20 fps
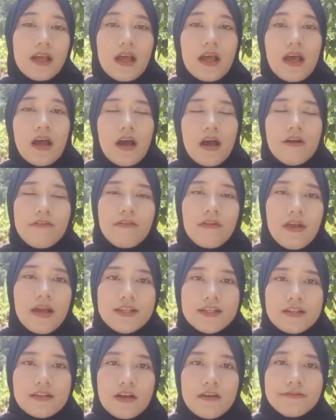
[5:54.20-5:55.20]

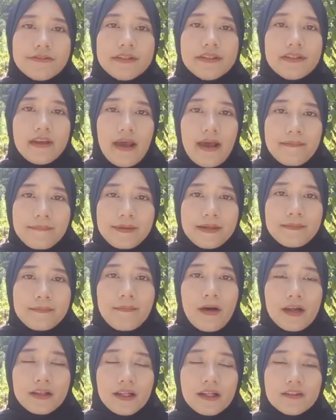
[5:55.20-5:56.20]
Evaluation of the gap
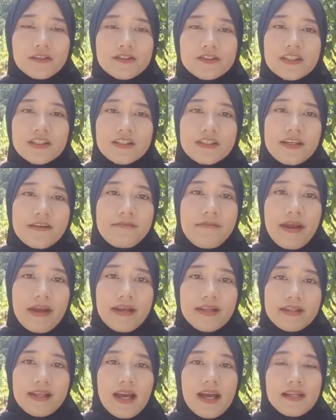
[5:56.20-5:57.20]
model to
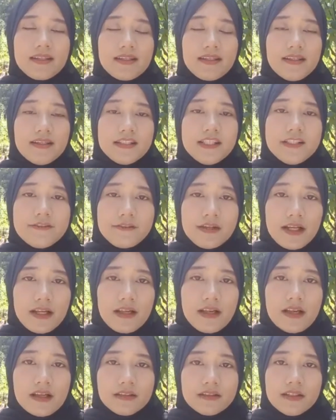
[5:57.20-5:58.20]
determine the
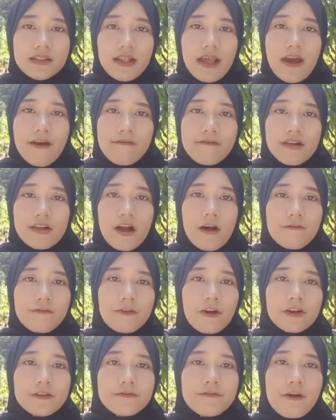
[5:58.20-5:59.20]
level of
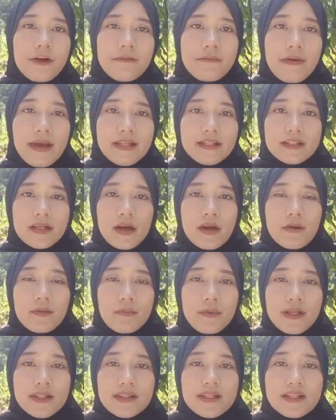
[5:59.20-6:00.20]
conformity
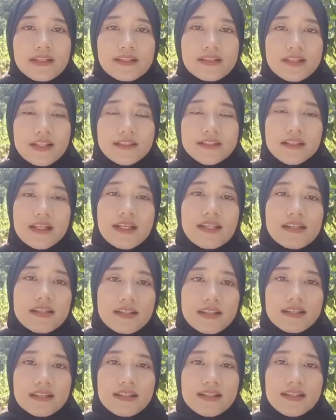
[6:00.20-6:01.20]
with the standard
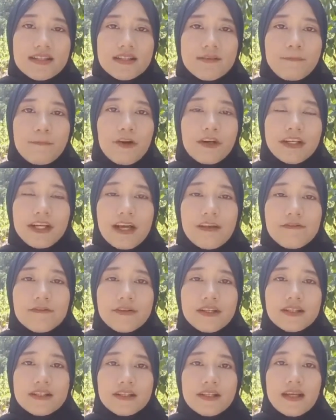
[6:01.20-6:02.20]
set in the program
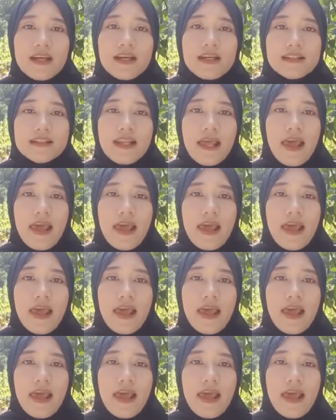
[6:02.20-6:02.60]
with the